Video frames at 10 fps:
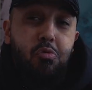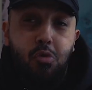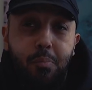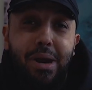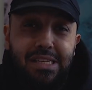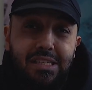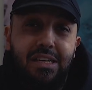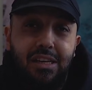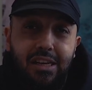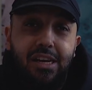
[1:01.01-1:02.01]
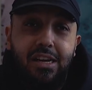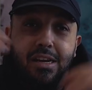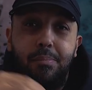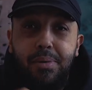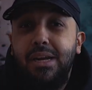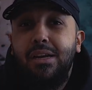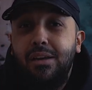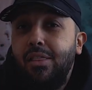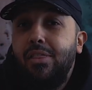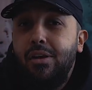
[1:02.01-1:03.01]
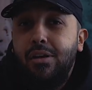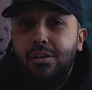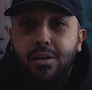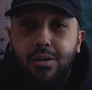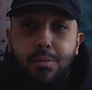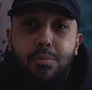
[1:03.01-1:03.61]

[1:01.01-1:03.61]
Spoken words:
will basically be the